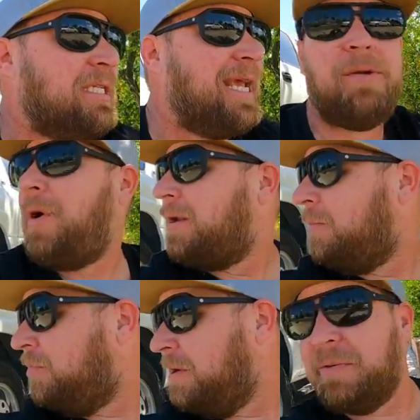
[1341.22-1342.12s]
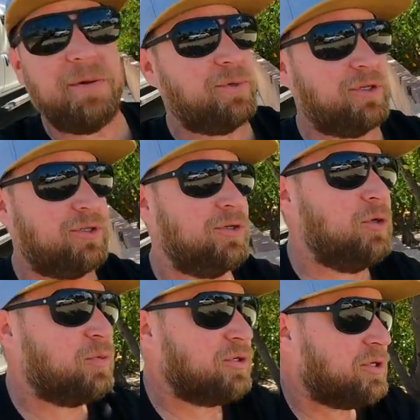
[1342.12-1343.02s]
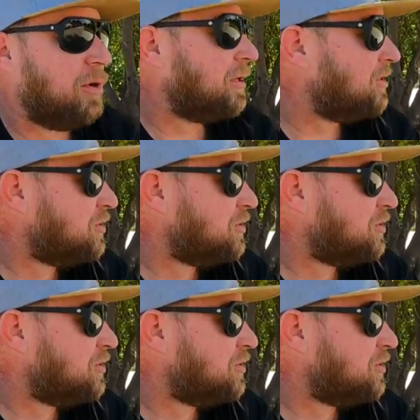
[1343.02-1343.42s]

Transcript: taken a while to complete, but I'm super stoked.